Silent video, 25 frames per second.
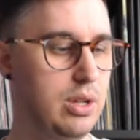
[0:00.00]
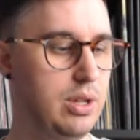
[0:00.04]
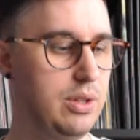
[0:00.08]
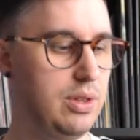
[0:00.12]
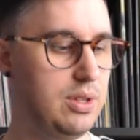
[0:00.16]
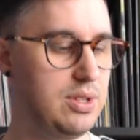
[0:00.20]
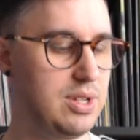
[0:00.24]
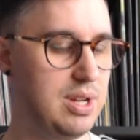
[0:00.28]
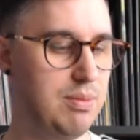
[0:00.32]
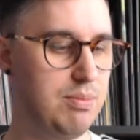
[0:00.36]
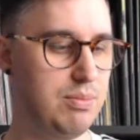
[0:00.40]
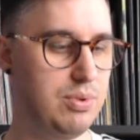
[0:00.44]

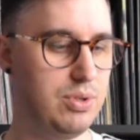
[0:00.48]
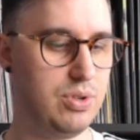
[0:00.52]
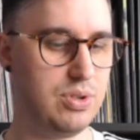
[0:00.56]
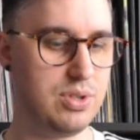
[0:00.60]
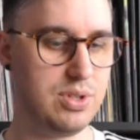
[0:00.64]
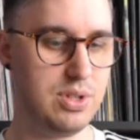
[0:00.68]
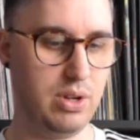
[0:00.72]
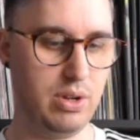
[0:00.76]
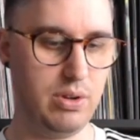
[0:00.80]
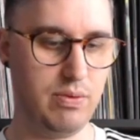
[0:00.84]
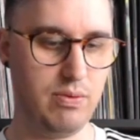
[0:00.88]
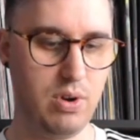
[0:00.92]
The temperature is
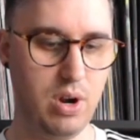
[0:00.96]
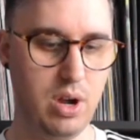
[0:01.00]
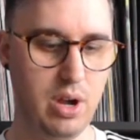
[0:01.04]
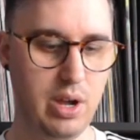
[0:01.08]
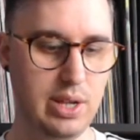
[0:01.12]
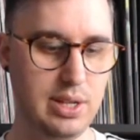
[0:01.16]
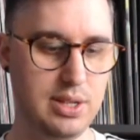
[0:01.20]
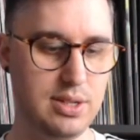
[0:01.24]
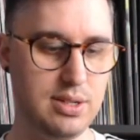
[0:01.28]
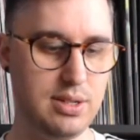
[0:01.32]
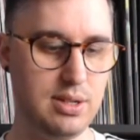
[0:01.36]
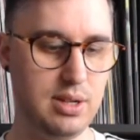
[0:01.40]
not
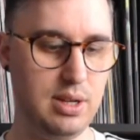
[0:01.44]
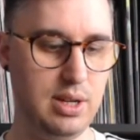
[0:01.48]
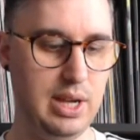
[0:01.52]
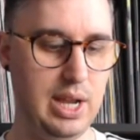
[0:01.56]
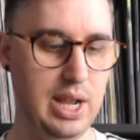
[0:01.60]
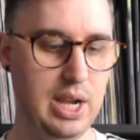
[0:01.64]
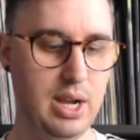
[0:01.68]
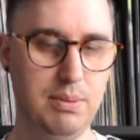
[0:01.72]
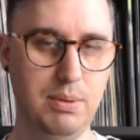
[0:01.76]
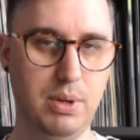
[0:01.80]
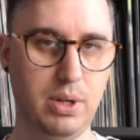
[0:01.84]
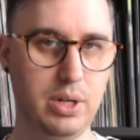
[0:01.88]
right.
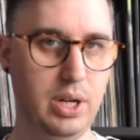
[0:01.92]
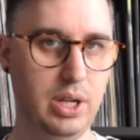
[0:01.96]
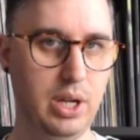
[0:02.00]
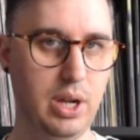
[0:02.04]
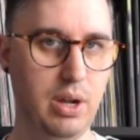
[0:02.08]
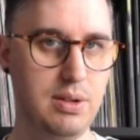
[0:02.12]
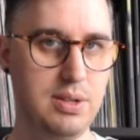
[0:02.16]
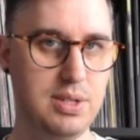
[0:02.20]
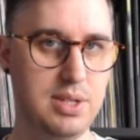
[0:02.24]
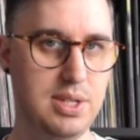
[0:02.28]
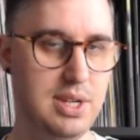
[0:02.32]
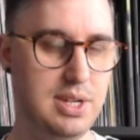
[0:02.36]
Again, I'm not going to go
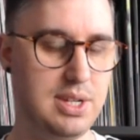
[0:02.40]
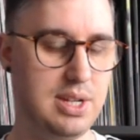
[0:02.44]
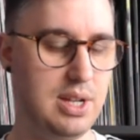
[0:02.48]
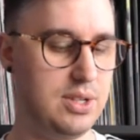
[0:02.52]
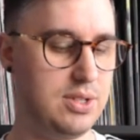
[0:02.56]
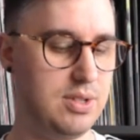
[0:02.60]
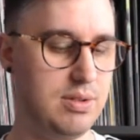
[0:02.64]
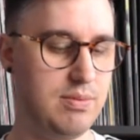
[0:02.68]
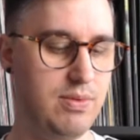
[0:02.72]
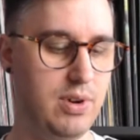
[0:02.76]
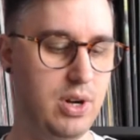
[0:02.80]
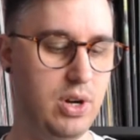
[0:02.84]
into the
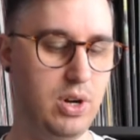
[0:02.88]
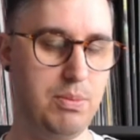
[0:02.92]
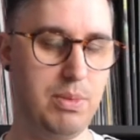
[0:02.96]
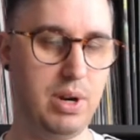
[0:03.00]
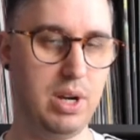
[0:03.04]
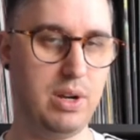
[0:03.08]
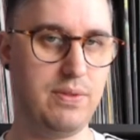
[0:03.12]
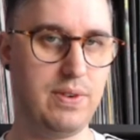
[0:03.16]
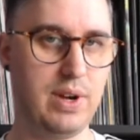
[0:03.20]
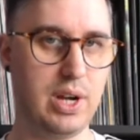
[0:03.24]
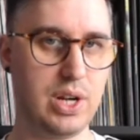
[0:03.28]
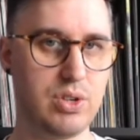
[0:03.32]
details of vinyl
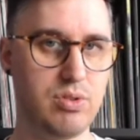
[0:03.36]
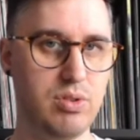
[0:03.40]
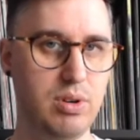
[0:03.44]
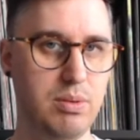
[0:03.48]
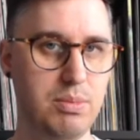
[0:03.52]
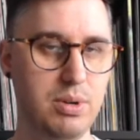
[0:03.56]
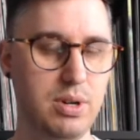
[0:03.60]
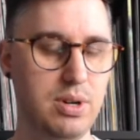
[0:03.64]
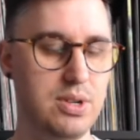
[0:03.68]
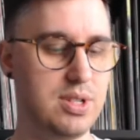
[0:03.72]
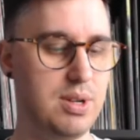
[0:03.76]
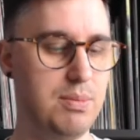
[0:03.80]
manufacturing
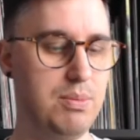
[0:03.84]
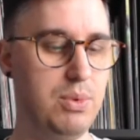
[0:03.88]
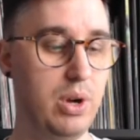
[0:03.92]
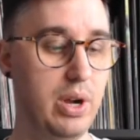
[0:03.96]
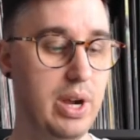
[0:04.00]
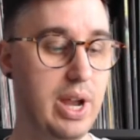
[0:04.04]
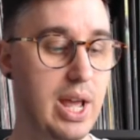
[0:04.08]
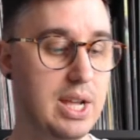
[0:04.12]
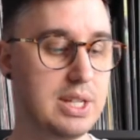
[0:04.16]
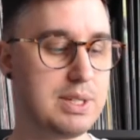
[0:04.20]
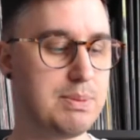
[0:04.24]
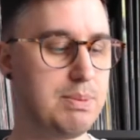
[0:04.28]
because I'm not
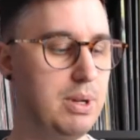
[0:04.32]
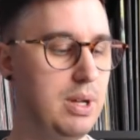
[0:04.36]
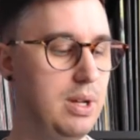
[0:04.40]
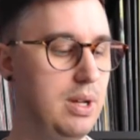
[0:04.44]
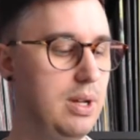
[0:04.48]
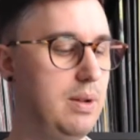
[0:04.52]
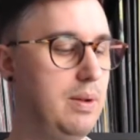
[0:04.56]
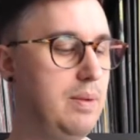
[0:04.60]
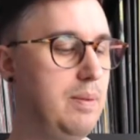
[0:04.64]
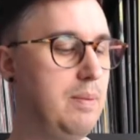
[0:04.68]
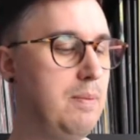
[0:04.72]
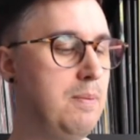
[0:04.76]
an
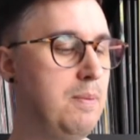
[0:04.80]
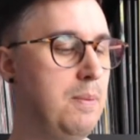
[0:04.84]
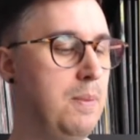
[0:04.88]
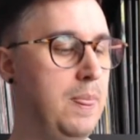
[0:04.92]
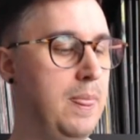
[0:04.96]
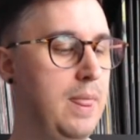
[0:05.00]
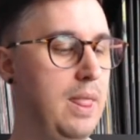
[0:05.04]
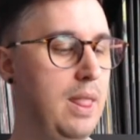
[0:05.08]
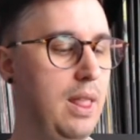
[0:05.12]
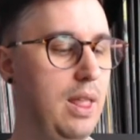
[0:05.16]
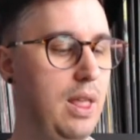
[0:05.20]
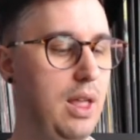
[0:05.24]
expert,
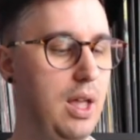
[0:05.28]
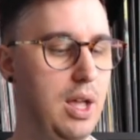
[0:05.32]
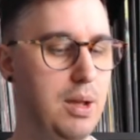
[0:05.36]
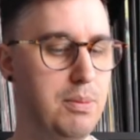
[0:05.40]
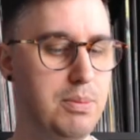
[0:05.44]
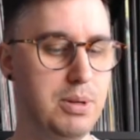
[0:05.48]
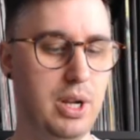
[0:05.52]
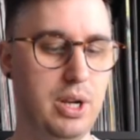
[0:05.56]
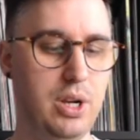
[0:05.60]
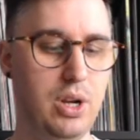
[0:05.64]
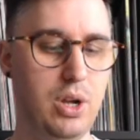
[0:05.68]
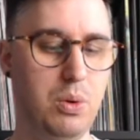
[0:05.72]
uh,
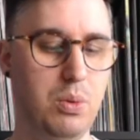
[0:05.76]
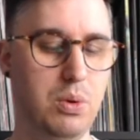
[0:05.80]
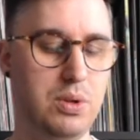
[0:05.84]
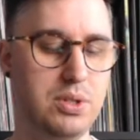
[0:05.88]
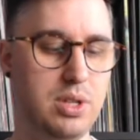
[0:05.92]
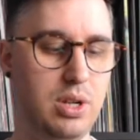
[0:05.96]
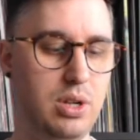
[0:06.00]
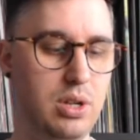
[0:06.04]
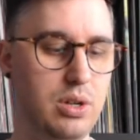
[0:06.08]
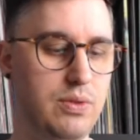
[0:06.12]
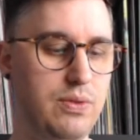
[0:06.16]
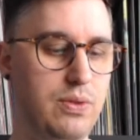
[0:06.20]
but I know what
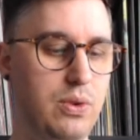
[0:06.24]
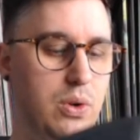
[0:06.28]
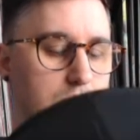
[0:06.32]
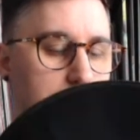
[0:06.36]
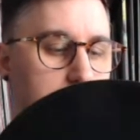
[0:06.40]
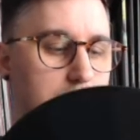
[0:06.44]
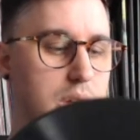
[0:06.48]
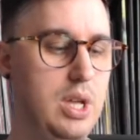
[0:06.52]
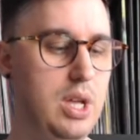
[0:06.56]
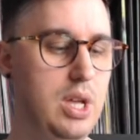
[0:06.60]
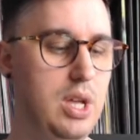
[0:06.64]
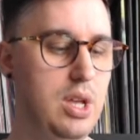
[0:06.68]
to look for.
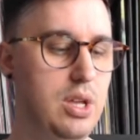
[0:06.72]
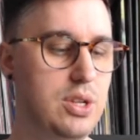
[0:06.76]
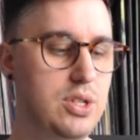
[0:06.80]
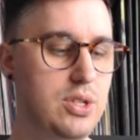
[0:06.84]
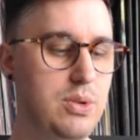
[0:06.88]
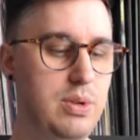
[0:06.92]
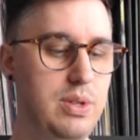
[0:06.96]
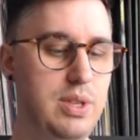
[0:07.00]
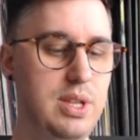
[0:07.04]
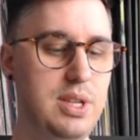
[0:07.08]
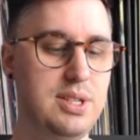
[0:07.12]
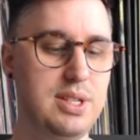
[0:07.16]
So
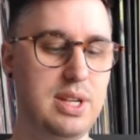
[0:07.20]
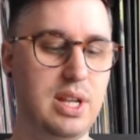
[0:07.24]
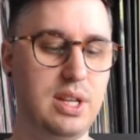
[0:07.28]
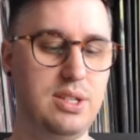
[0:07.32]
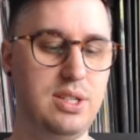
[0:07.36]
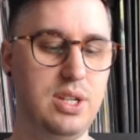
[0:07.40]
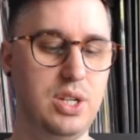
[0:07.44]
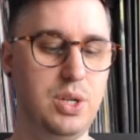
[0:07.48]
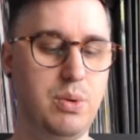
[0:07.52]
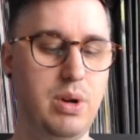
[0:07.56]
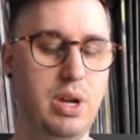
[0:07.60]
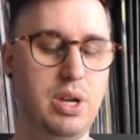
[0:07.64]
in this
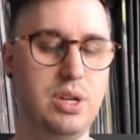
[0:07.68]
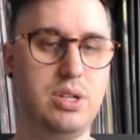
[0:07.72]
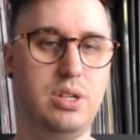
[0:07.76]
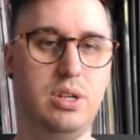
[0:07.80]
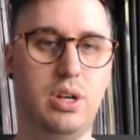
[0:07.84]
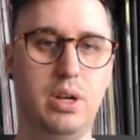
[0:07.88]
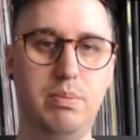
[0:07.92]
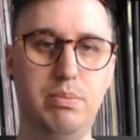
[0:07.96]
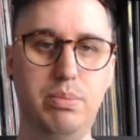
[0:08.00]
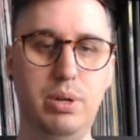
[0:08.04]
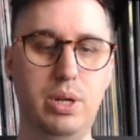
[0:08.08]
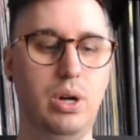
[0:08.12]
situation,
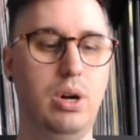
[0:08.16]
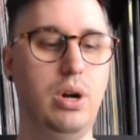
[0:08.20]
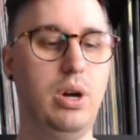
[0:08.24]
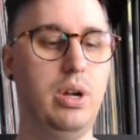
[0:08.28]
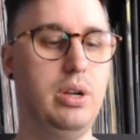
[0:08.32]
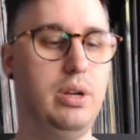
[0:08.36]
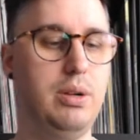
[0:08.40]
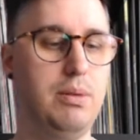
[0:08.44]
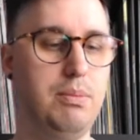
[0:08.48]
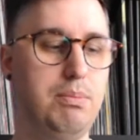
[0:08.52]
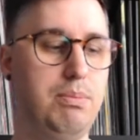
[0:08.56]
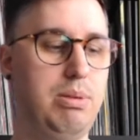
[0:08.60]
I'd put it
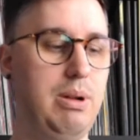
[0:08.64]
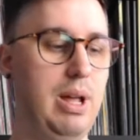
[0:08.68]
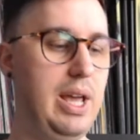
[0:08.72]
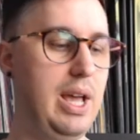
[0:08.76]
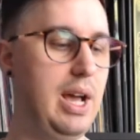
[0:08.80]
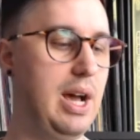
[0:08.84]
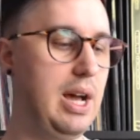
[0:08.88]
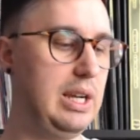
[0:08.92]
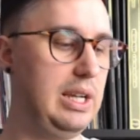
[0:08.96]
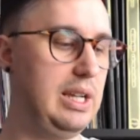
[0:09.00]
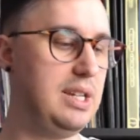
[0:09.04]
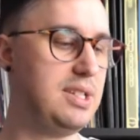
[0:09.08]
on, play
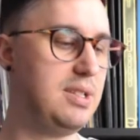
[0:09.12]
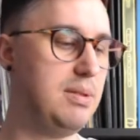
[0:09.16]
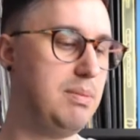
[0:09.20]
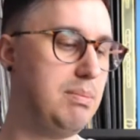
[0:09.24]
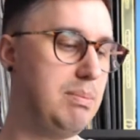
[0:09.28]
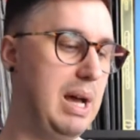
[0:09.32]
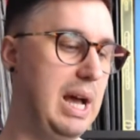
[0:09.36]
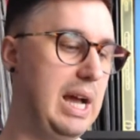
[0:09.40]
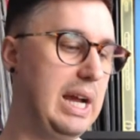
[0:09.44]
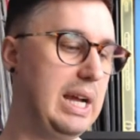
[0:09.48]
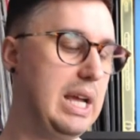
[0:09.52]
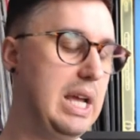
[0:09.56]
it, I'd listen
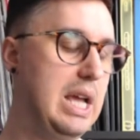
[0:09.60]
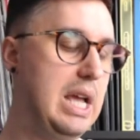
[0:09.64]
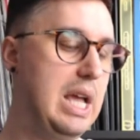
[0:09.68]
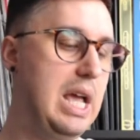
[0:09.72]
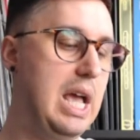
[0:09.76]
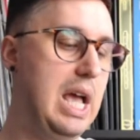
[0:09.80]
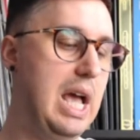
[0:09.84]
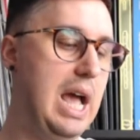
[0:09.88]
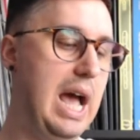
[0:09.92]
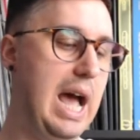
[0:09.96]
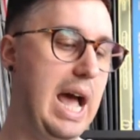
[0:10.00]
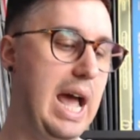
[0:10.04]
back,
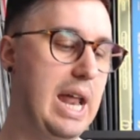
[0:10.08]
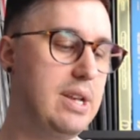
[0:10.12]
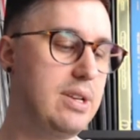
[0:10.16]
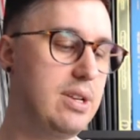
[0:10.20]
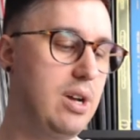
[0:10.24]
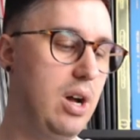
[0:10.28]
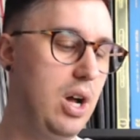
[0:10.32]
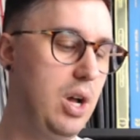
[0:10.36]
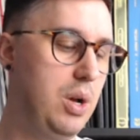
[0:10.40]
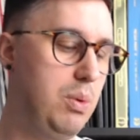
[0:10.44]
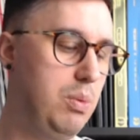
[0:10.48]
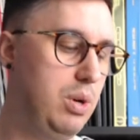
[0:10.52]
and
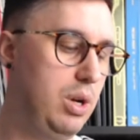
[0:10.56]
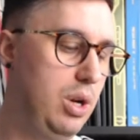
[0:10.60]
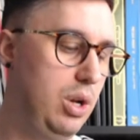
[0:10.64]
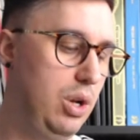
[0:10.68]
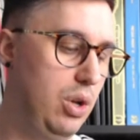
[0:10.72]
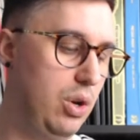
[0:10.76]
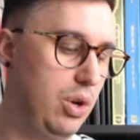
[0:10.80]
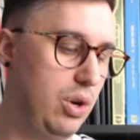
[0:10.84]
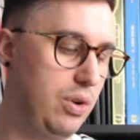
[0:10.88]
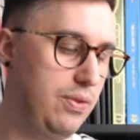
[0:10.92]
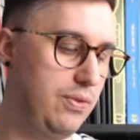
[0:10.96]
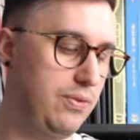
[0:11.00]
I would
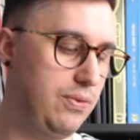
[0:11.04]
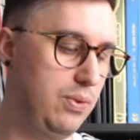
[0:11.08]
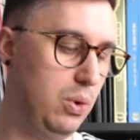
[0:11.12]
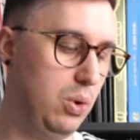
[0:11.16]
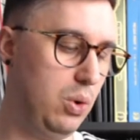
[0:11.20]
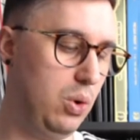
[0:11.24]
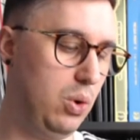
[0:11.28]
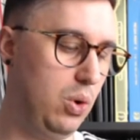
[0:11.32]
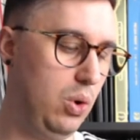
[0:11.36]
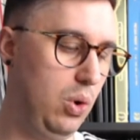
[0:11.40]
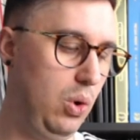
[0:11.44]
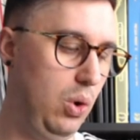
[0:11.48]
look
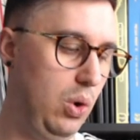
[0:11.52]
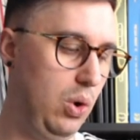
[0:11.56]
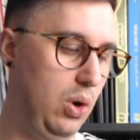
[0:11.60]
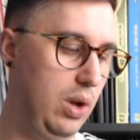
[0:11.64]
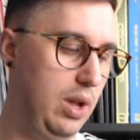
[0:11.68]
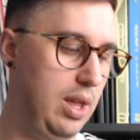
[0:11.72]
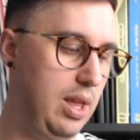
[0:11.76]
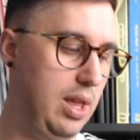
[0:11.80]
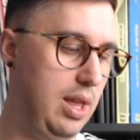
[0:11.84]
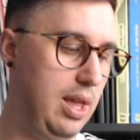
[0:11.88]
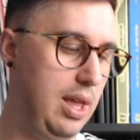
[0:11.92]
for